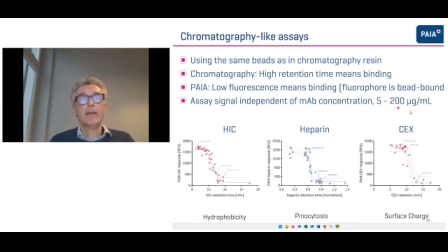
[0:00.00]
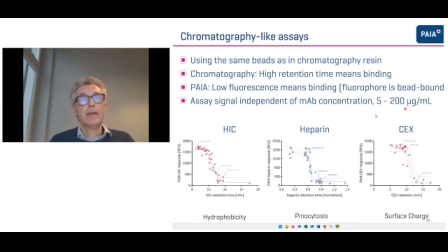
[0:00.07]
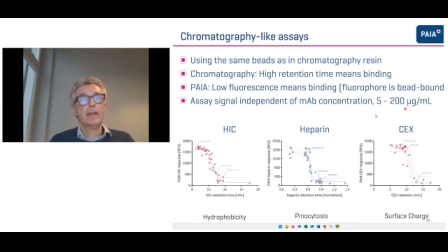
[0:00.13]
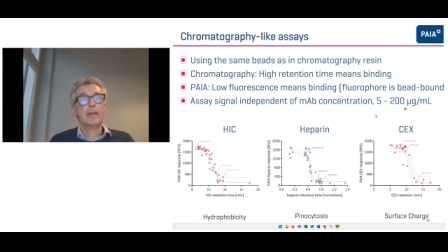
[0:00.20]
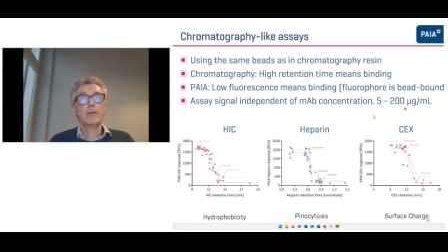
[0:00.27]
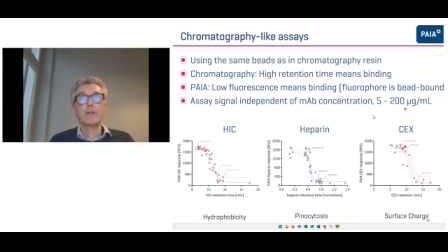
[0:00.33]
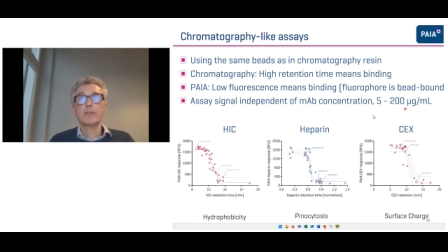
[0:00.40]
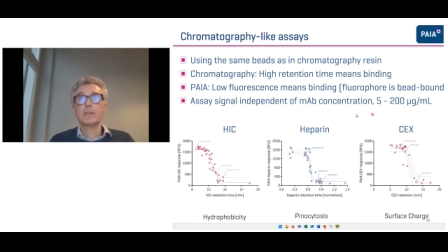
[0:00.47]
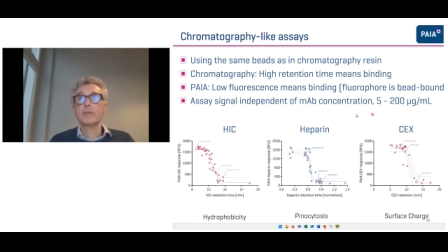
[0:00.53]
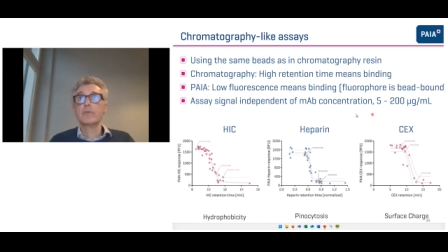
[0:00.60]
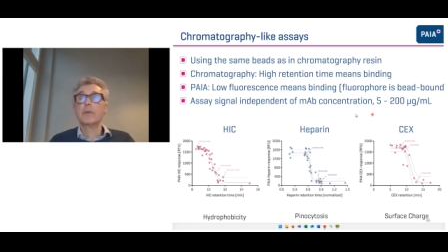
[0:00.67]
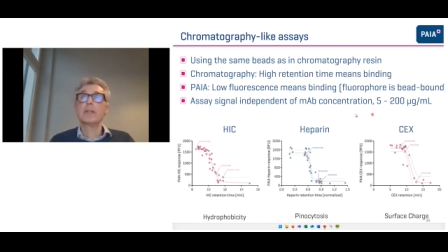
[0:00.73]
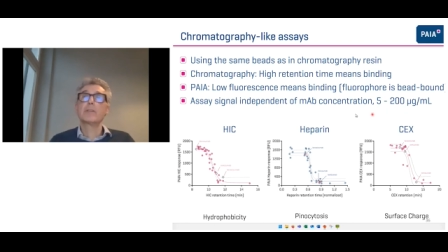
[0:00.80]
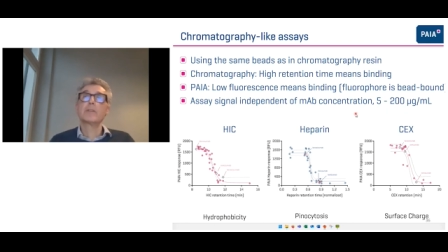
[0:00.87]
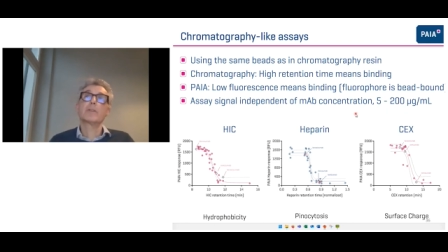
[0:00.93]
in
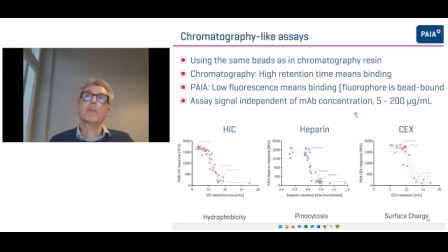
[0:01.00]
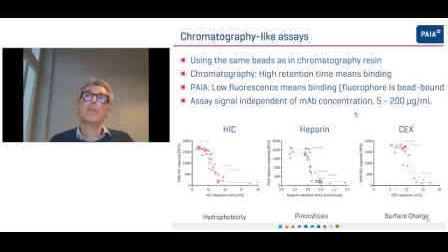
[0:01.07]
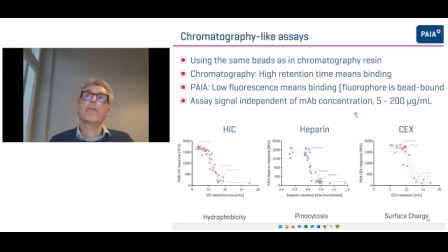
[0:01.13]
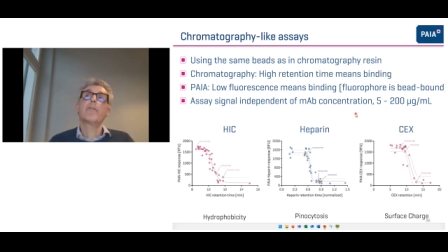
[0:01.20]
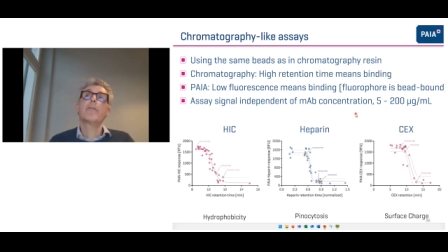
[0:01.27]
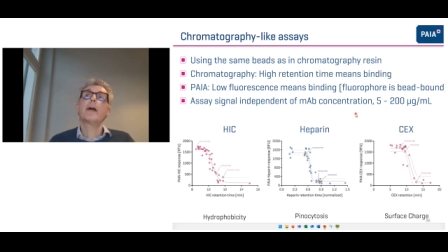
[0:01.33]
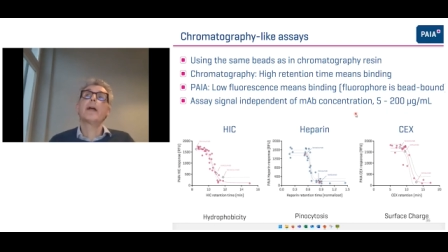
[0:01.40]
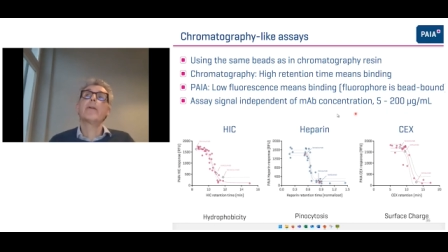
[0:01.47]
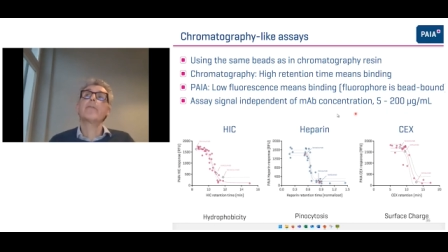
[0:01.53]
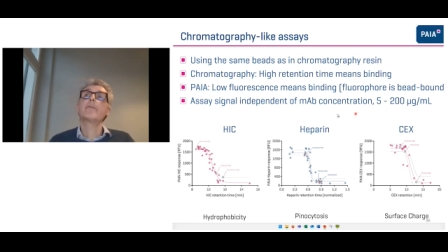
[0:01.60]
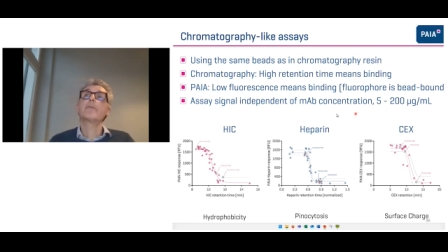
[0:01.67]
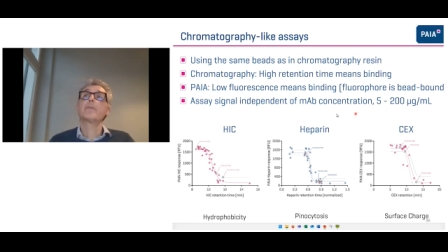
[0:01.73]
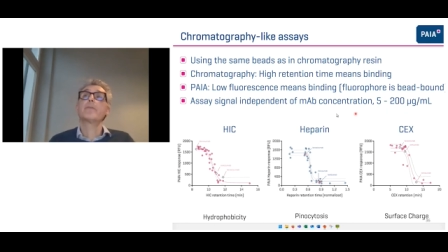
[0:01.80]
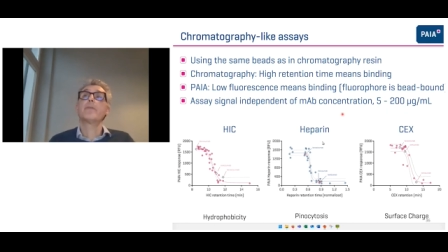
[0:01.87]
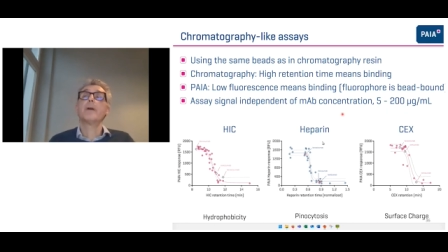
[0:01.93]
concentrations of 5
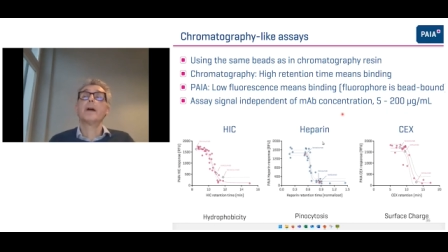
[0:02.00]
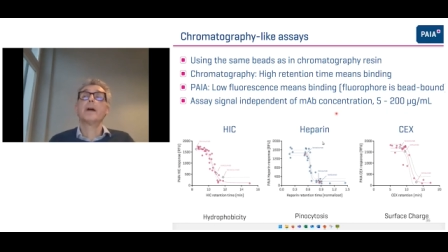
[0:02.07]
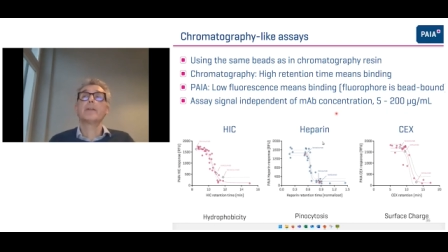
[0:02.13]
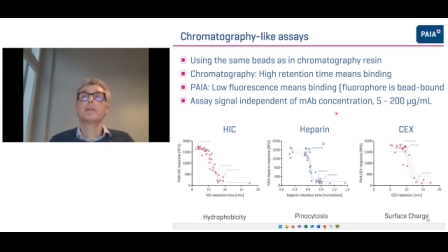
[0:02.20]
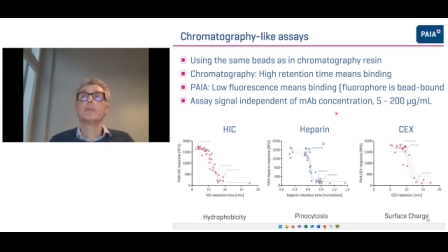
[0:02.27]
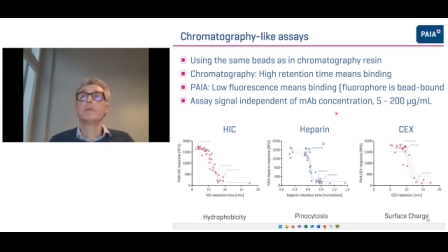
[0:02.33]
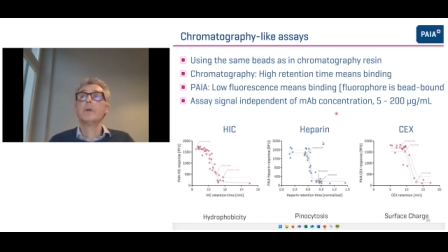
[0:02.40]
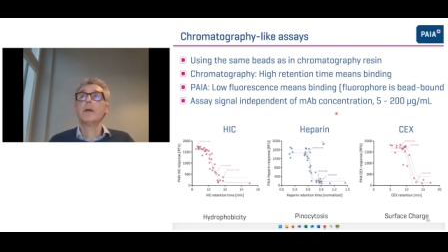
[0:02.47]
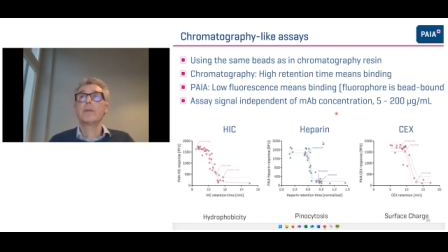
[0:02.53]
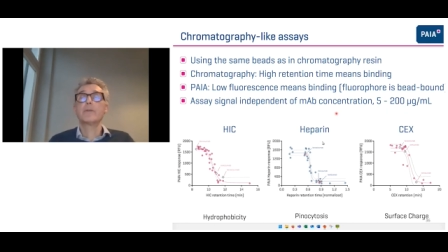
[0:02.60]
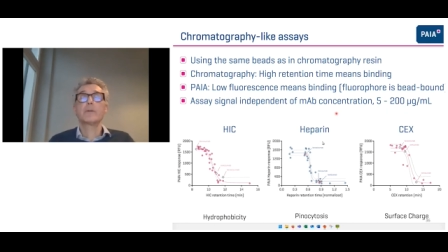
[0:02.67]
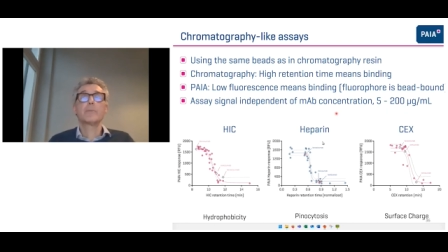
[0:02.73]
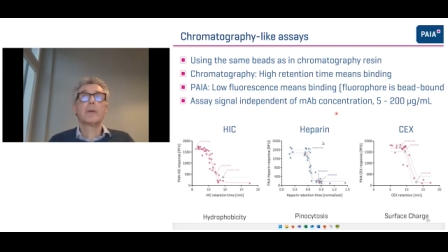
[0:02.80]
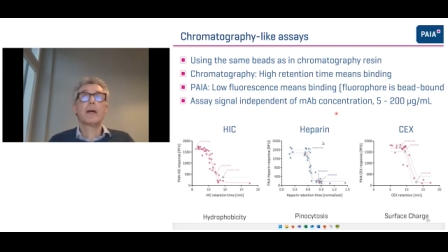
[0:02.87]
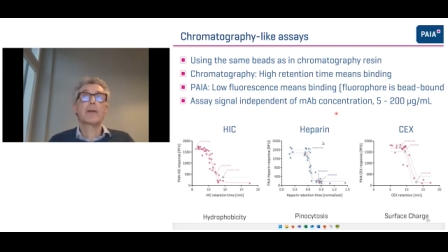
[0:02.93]
to
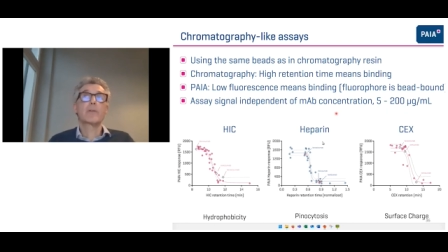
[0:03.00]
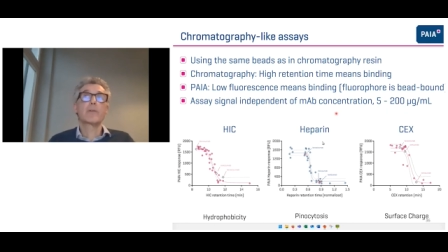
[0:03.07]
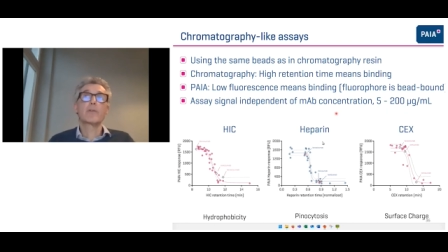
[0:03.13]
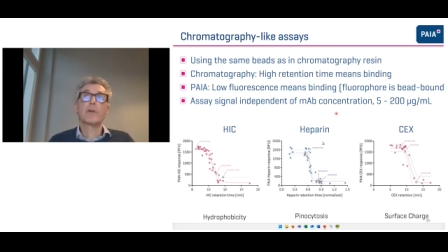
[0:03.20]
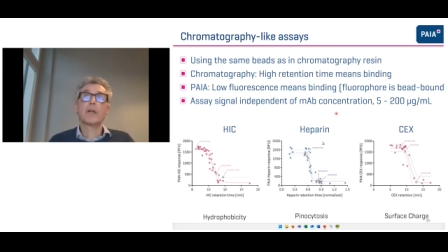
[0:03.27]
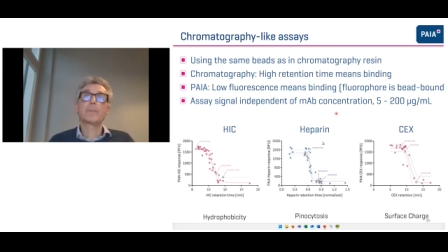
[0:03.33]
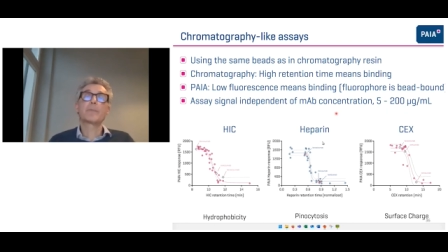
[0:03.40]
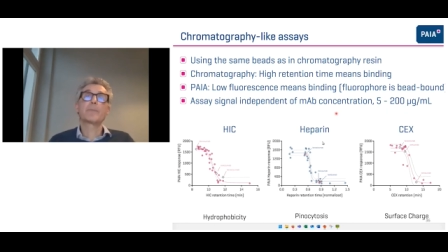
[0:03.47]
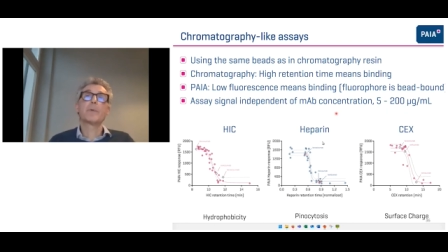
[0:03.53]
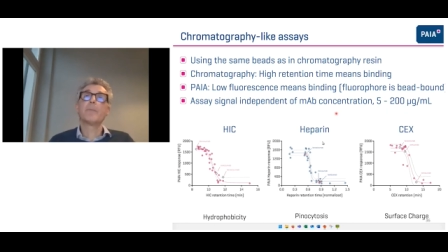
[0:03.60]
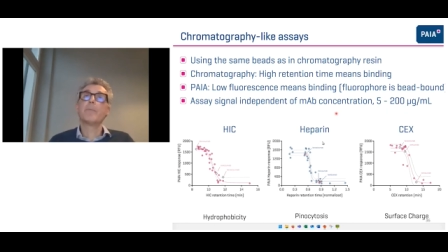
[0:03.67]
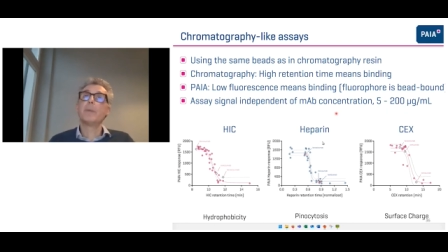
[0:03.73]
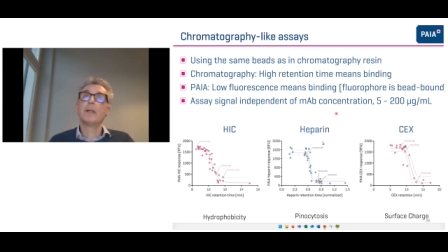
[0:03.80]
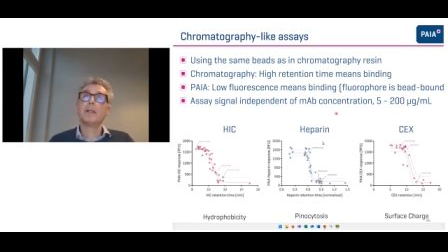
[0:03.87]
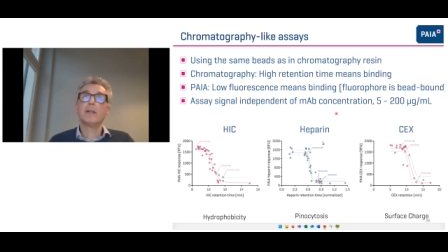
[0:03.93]
200 micrograms per
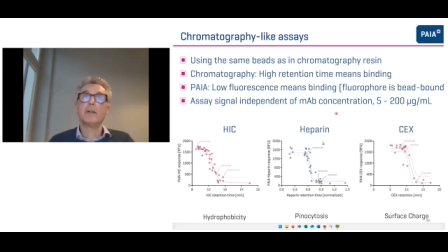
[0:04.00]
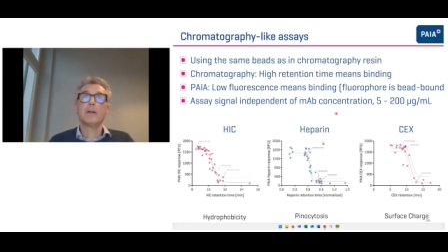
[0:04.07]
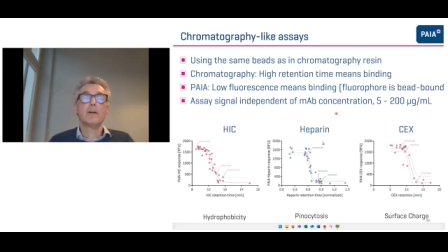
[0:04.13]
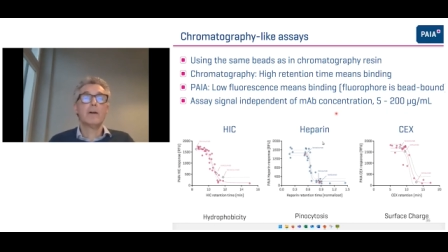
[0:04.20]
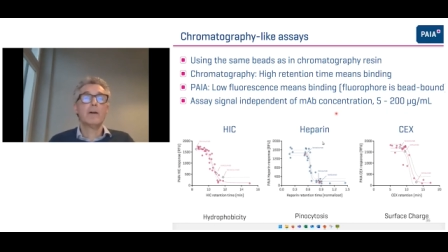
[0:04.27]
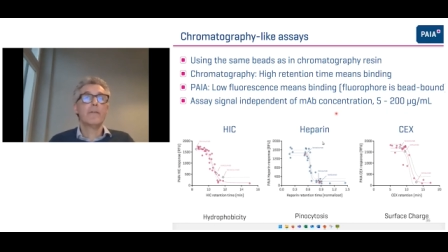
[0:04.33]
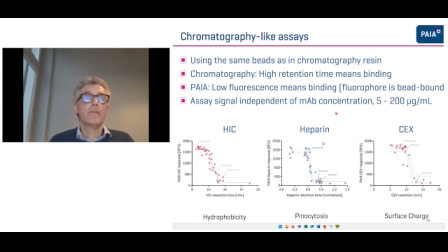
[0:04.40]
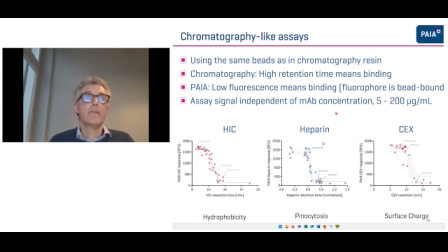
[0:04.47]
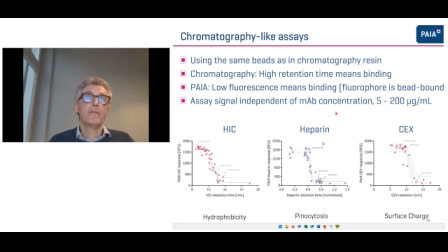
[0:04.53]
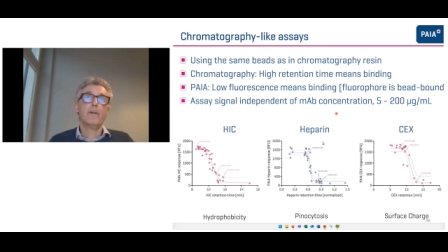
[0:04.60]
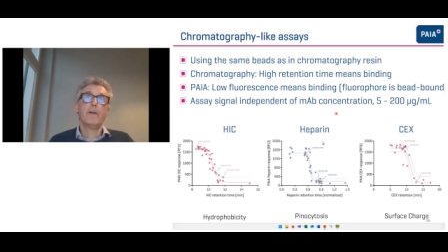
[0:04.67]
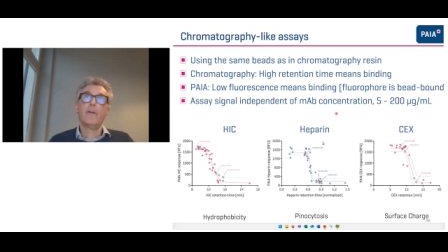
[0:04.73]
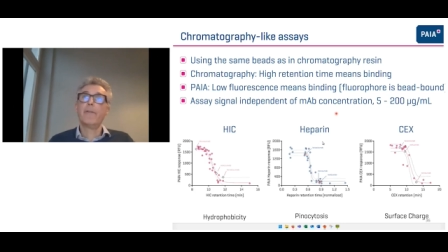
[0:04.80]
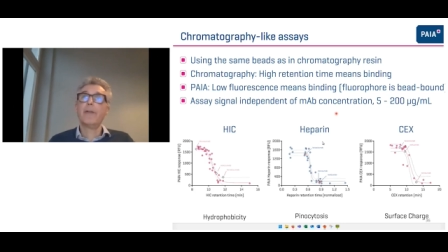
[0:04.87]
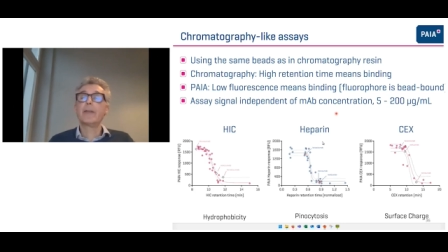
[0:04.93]
mil of
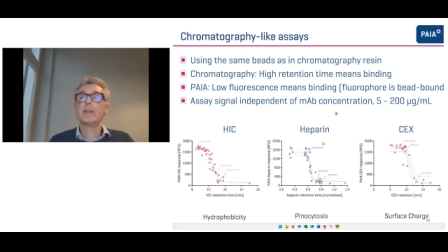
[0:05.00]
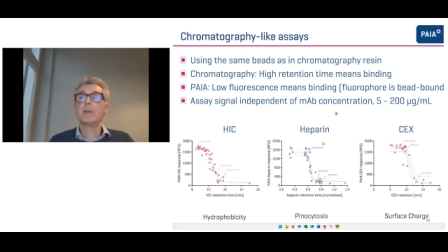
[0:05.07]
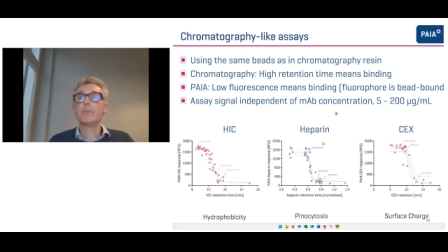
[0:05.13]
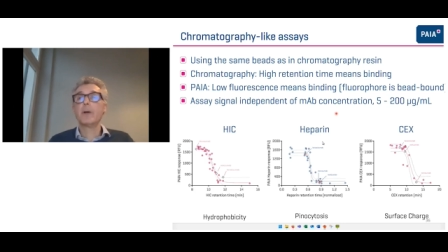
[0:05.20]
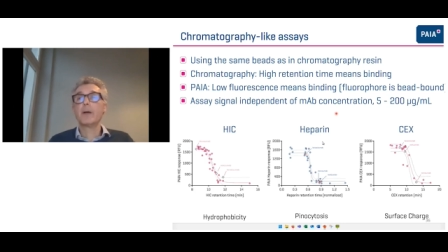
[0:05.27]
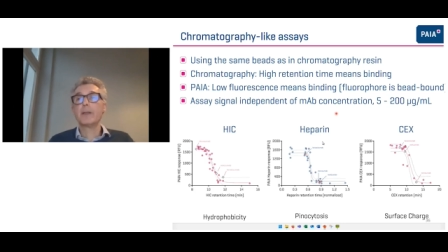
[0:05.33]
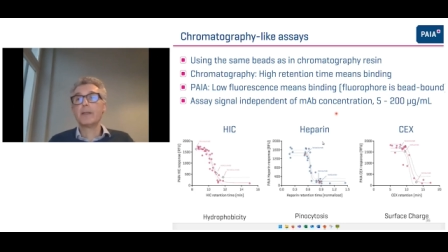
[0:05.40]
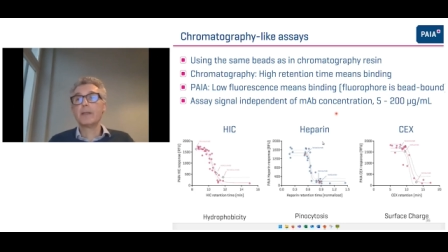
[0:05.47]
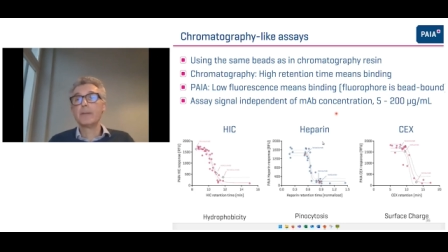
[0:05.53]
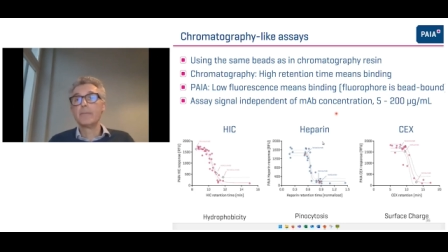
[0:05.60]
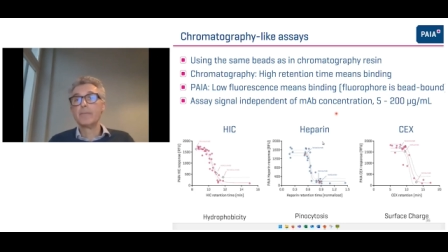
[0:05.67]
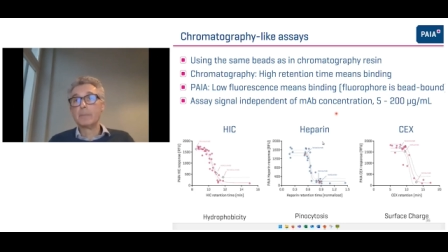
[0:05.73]
antibody,